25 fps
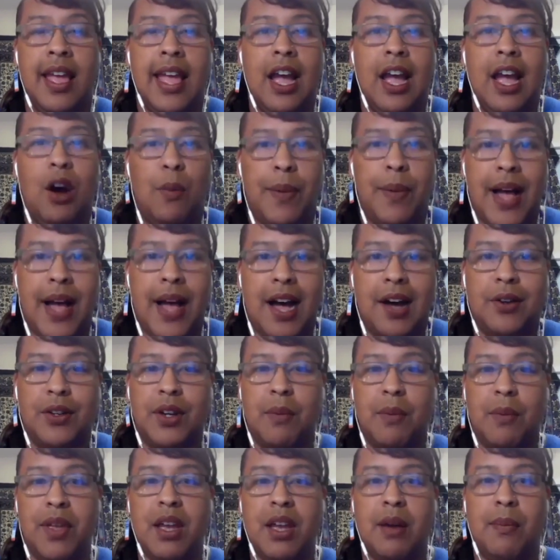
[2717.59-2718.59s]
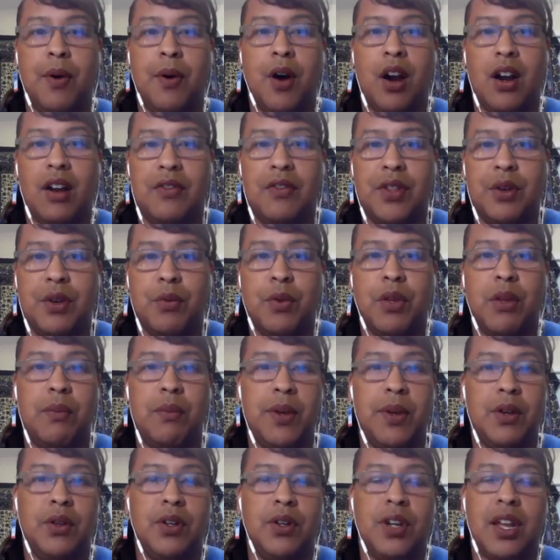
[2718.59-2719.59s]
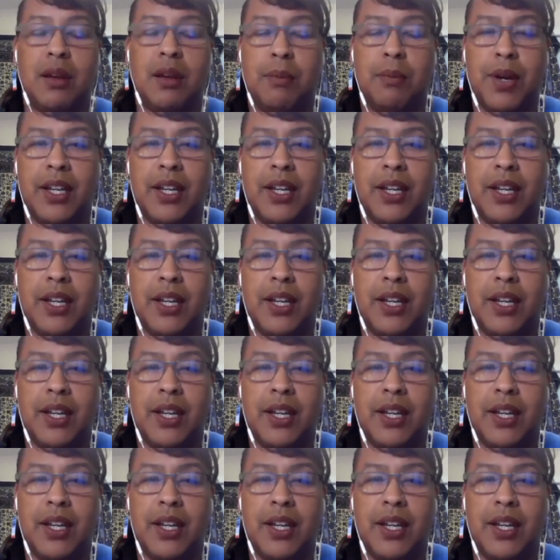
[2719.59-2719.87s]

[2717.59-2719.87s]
help out and be a part of the rebuilding.